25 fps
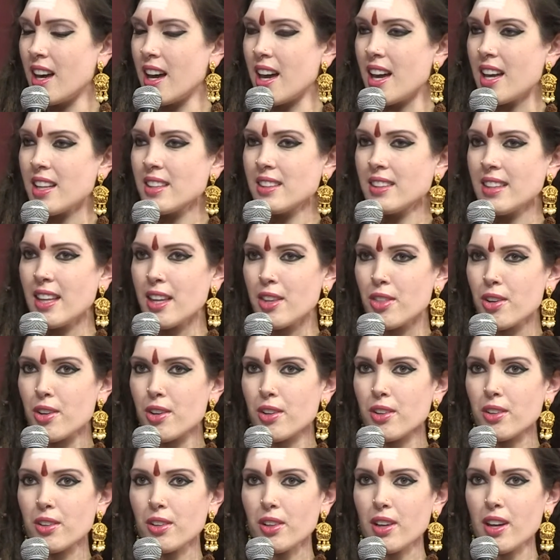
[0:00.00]

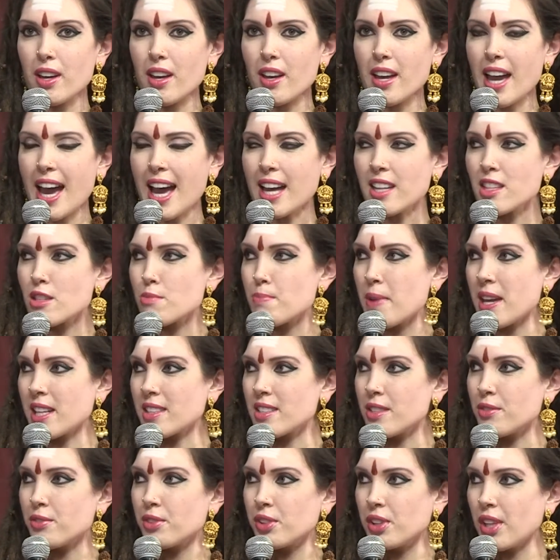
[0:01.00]
Another
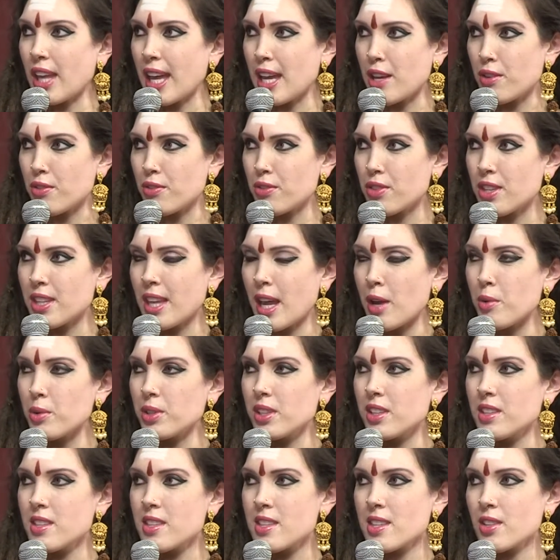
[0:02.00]
aspect of life that I
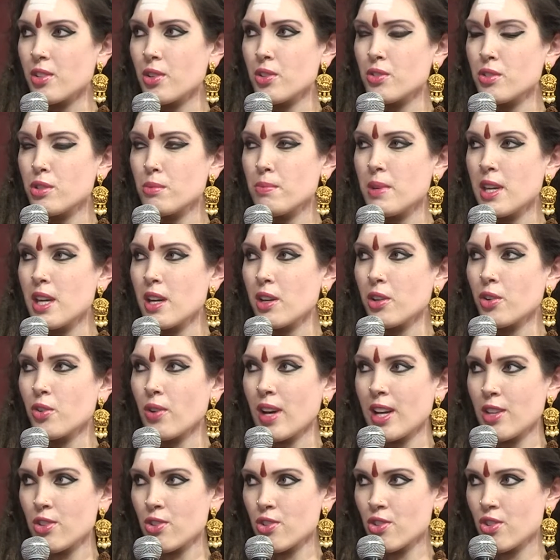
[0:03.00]
would consider to be a
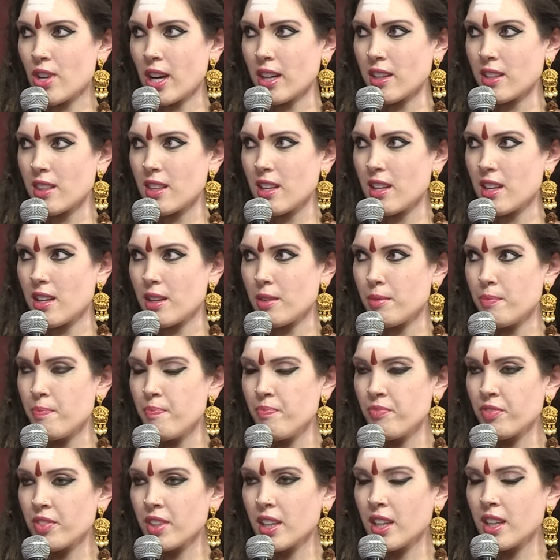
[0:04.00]
great Shakti.
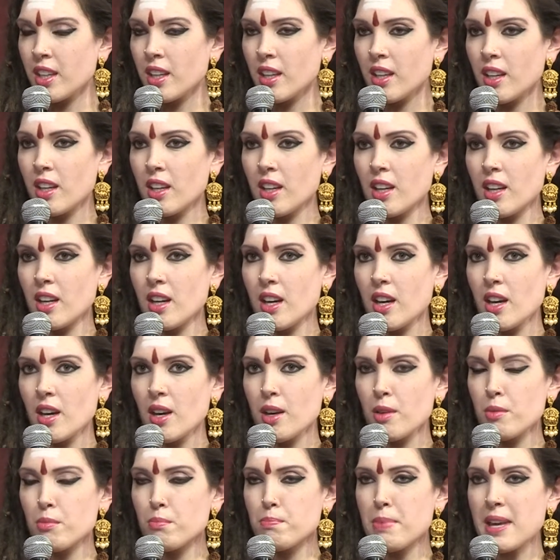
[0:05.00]

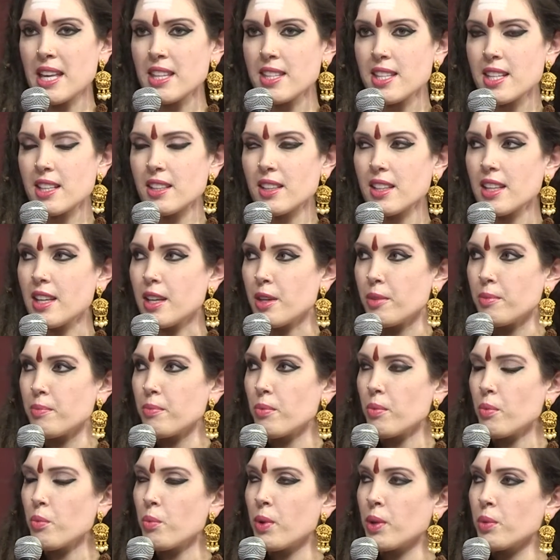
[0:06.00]
Basically,
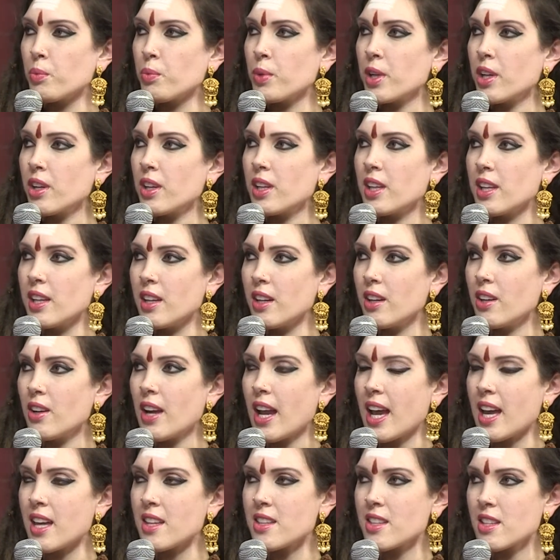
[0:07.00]
when we're here
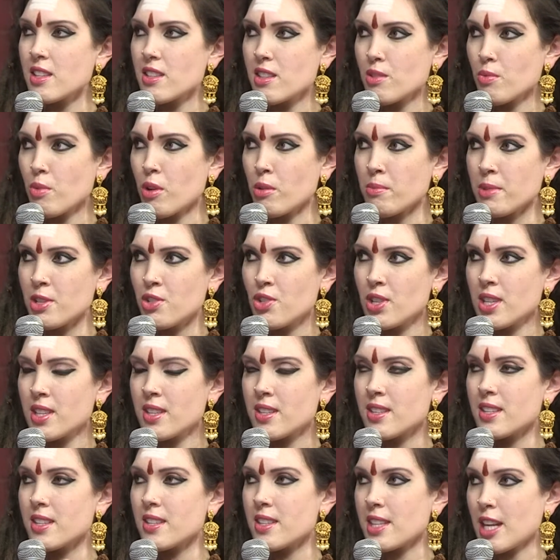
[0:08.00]
as
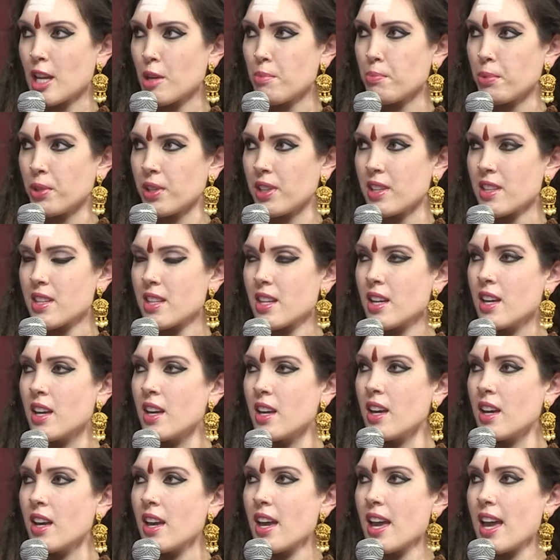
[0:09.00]
Swamiji's disciples,
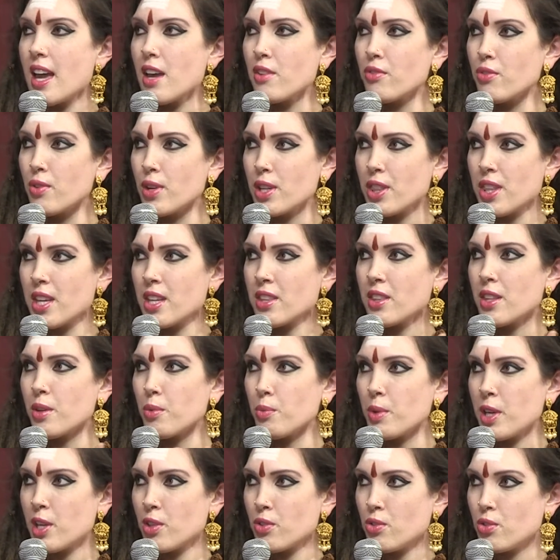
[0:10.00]
everything that
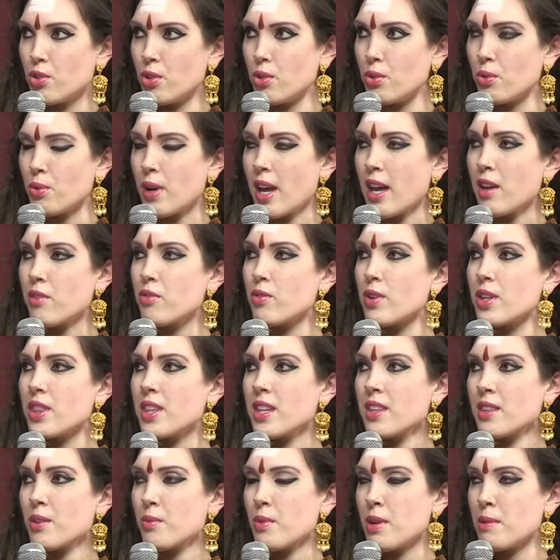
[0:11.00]
we do,
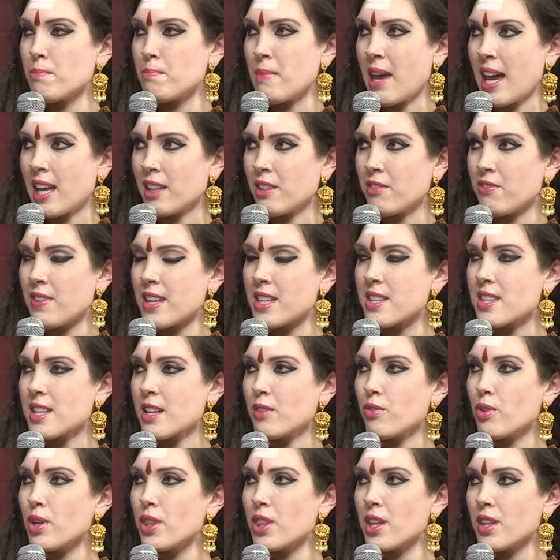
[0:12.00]
everything that we manifest,
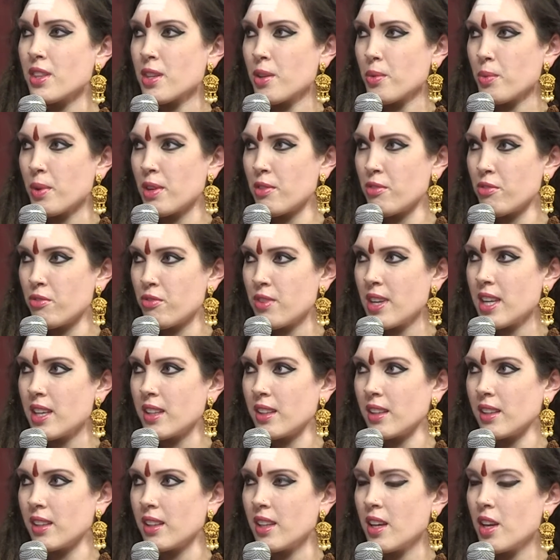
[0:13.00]
everything that we
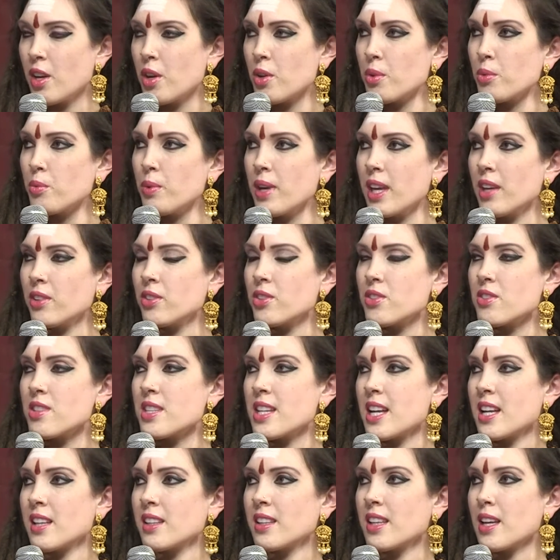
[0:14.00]
feel, we
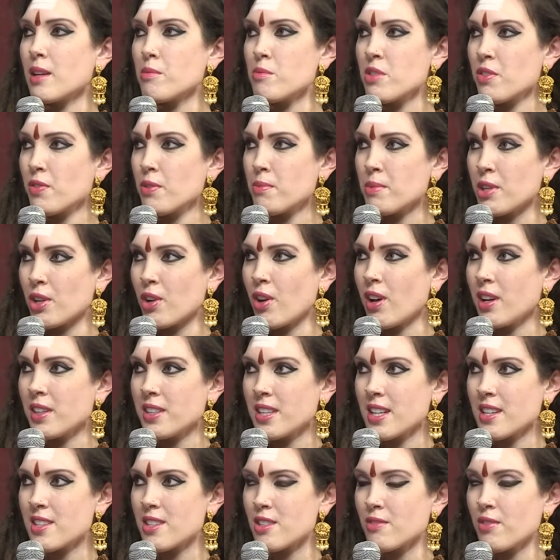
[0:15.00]
understand comes from the
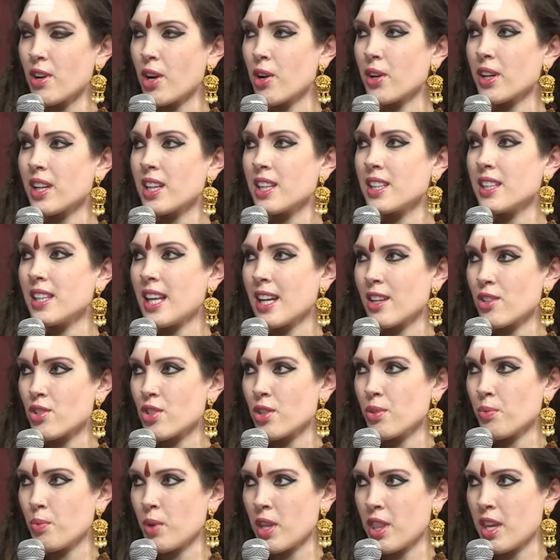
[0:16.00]
context of our
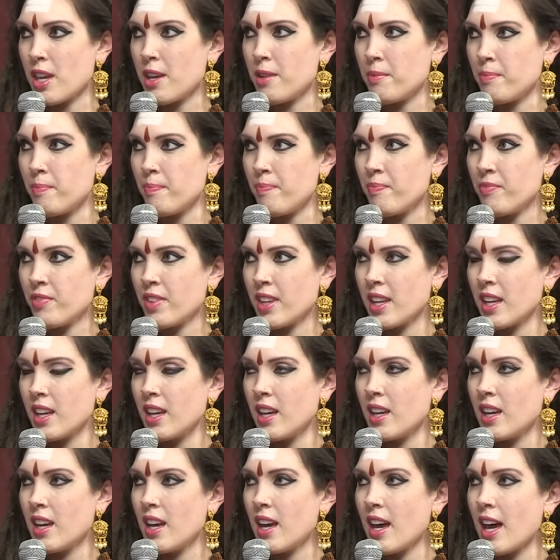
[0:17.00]
connection with Him.
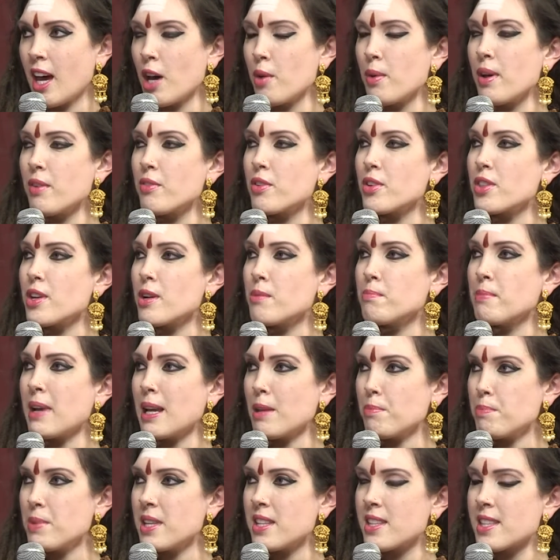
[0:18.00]
However, there
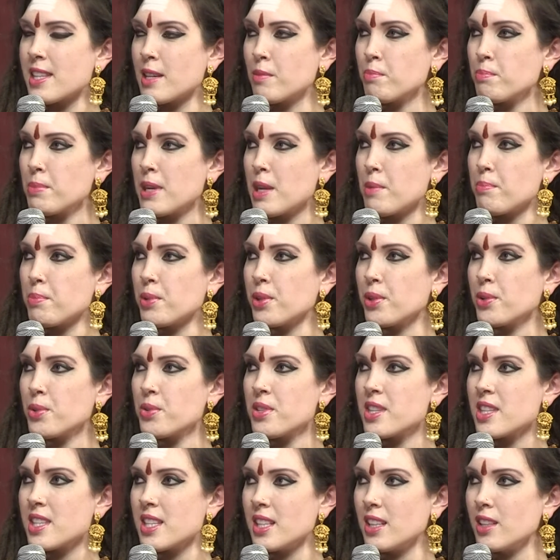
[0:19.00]
might be some people who
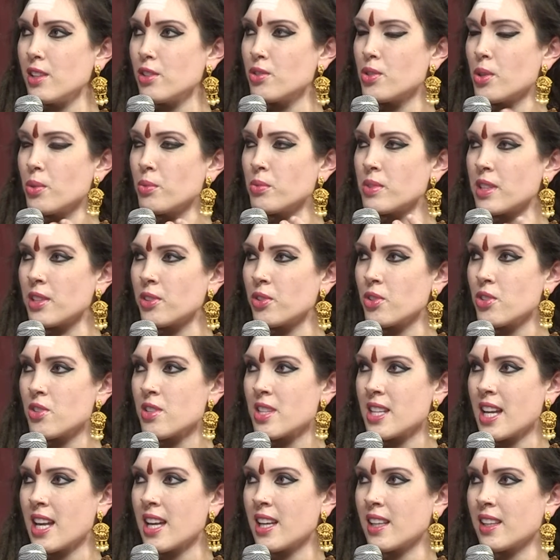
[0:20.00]
still don't
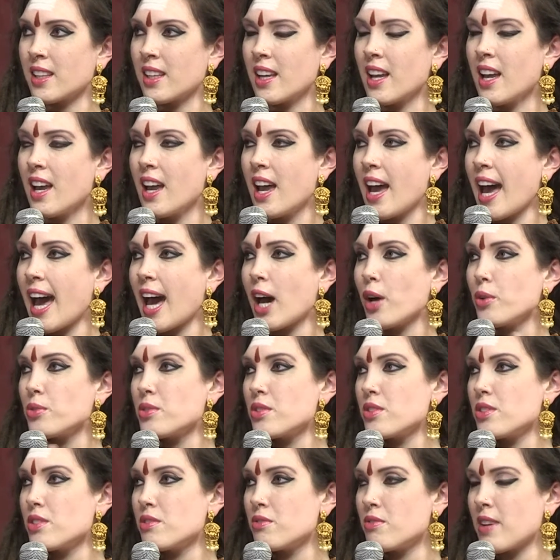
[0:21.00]
understand how
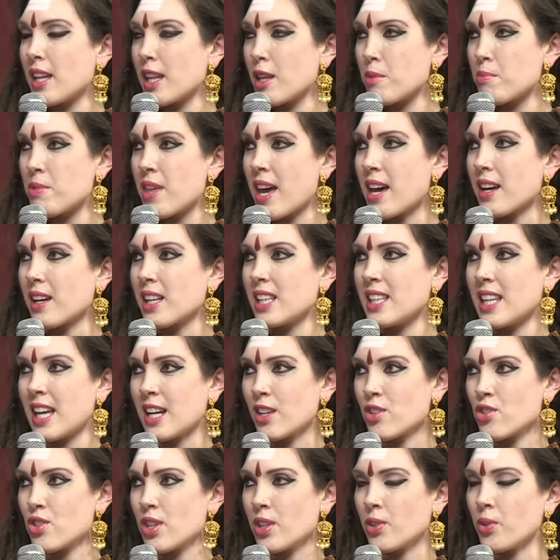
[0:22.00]
to develop that
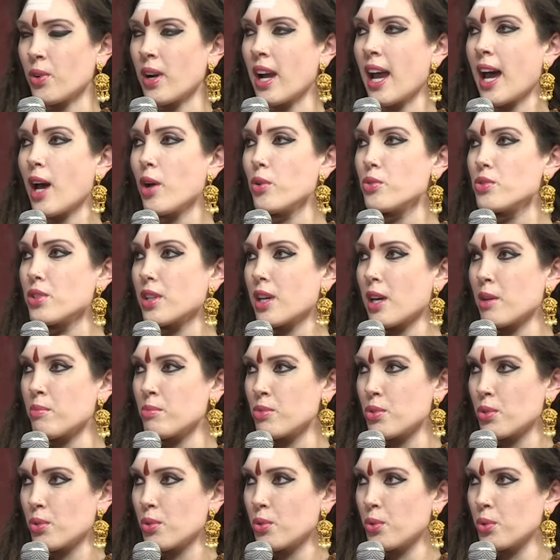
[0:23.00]
connection or how to
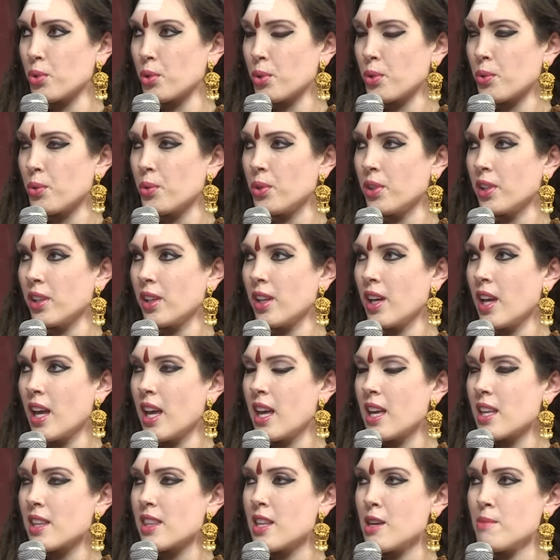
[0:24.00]
come to Gurukul.
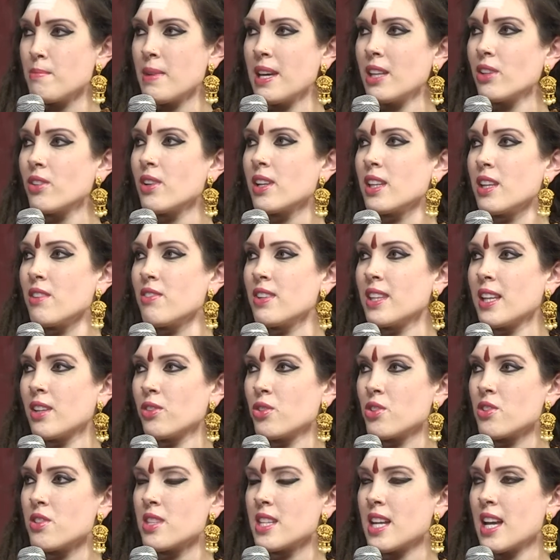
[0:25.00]
They might not even
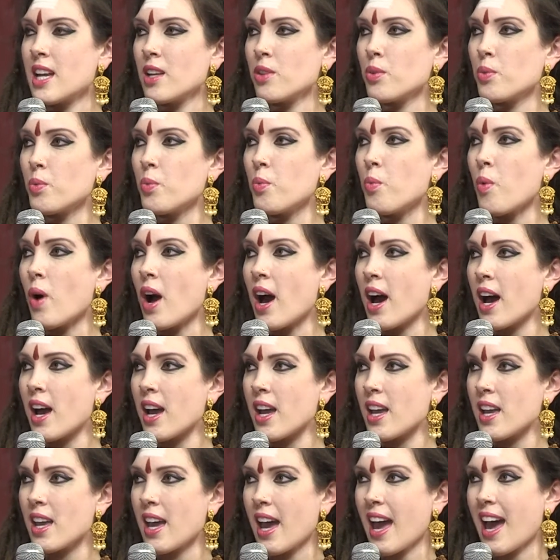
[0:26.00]
understand
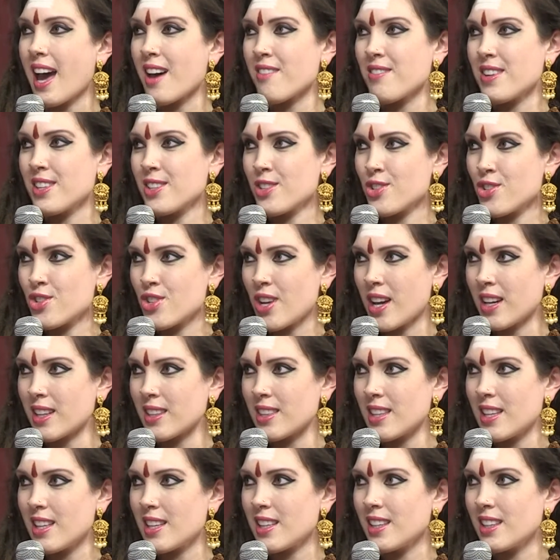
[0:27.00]
why having a
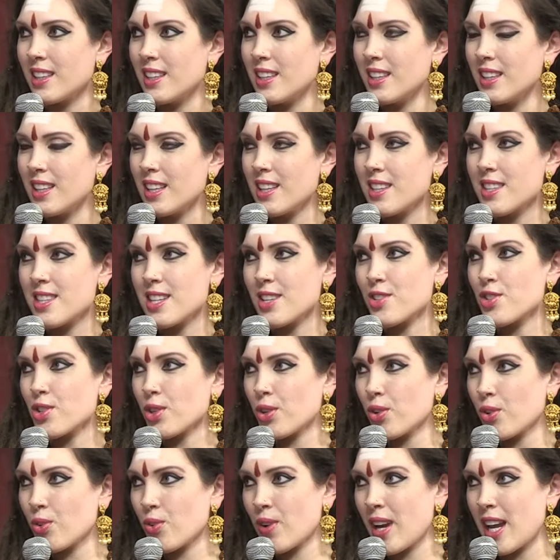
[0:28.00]
Shakti is such a
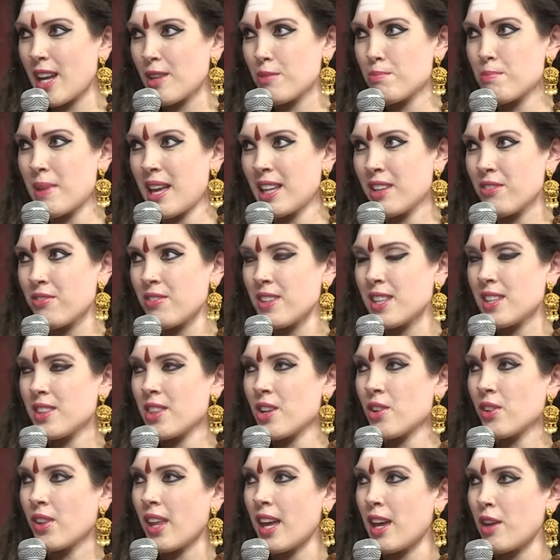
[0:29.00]
great benefit in
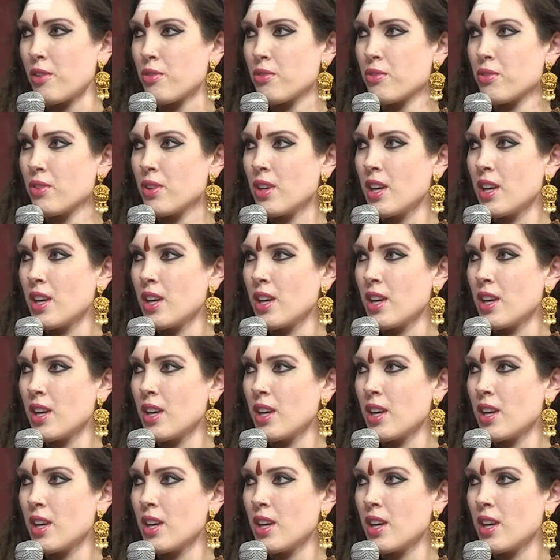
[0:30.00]
their life.